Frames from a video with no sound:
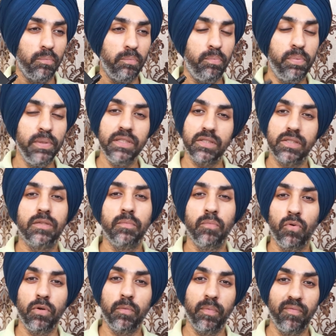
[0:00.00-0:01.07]
beast
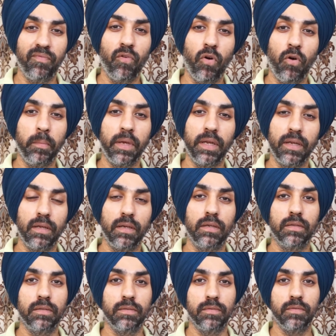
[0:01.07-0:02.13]
mode performing,
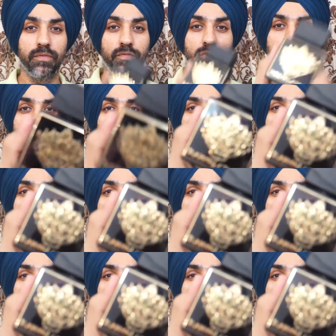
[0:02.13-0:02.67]
very